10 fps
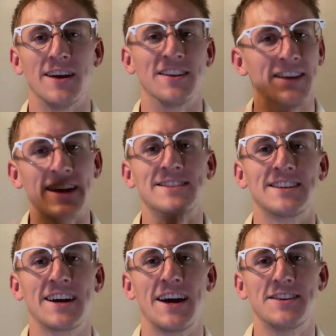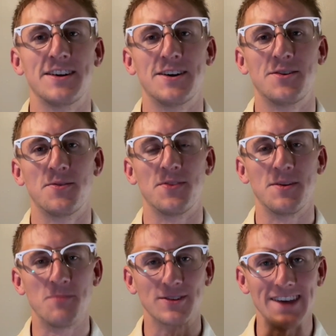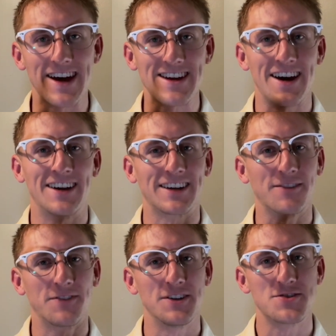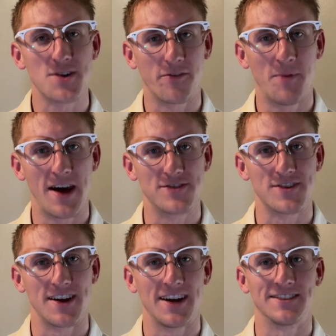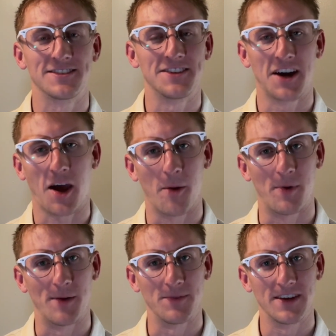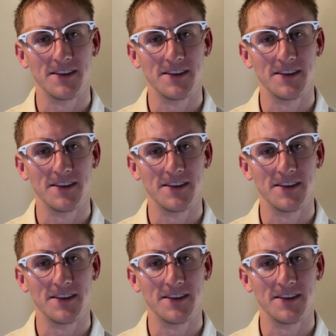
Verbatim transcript: and the next thing I know, the most iconic feature of Petra had snuck up on me.